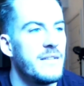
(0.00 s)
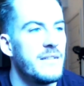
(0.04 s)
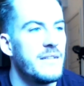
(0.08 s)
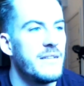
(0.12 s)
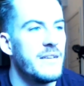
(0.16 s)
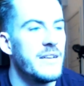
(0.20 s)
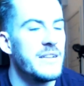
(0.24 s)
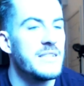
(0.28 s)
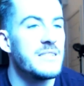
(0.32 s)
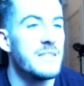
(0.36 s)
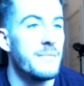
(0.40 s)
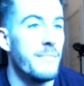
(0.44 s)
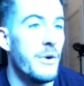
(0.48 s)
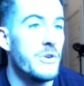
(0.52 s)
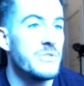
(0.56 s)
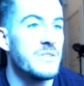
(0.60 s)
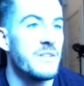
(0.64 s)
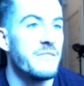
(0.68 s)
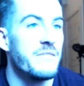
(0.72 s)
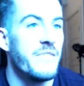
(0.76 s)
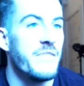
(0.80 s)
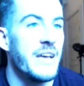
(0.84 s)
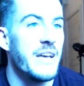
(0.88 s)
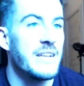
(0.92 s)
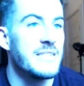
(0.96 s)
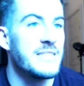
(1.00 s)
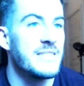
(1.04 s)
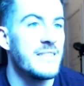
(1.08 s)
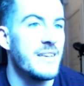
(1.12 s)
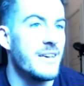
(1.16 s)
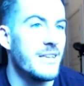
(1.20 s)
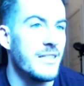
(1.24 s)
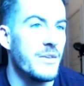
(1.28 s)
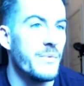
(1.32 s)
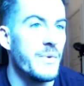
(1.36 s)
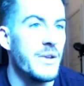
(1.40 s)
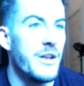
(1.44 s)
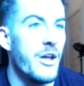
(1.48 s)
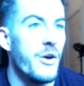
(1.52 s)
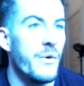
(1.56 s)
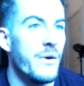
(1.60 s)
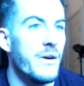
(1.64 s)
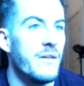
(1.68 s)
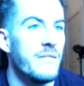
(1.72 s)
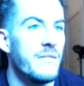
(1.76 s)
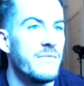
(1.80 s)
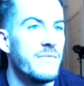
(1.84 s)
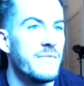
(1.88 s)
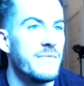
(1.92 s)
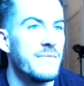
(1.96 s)
yeah. it is the most advanced thing that we know
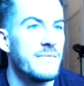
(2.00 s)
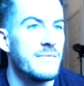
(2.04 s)
of